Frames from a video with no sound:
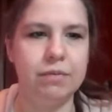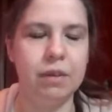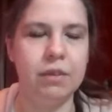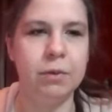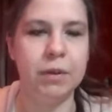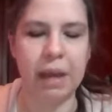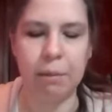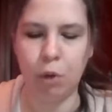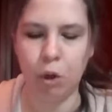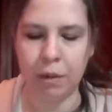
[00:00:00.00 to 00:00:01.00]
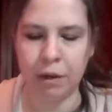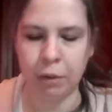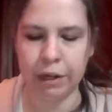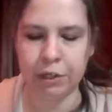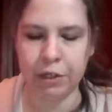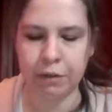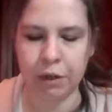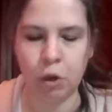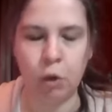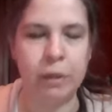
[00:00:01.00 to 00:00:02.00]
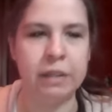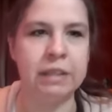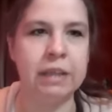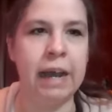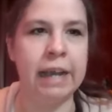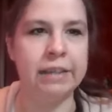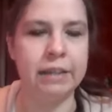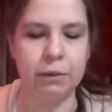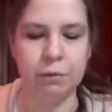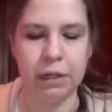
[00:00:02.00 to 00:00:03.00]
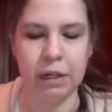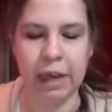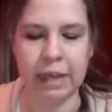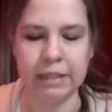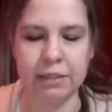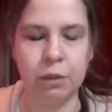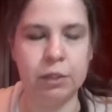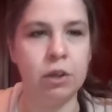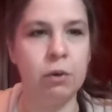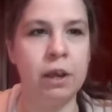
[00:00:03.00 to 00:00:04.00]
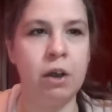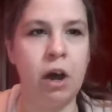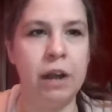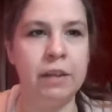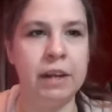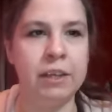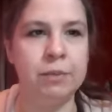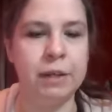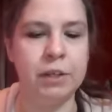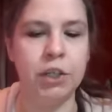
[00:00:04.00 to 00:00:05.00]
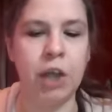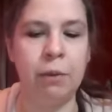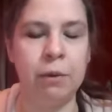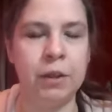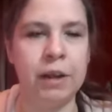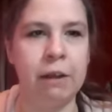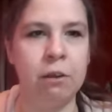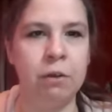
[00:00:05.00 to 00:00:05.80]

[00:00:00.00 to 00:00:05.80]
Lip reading: So in that moment when Shiva opens his eyes and he realizes what's going on, that he's been shot with an arrow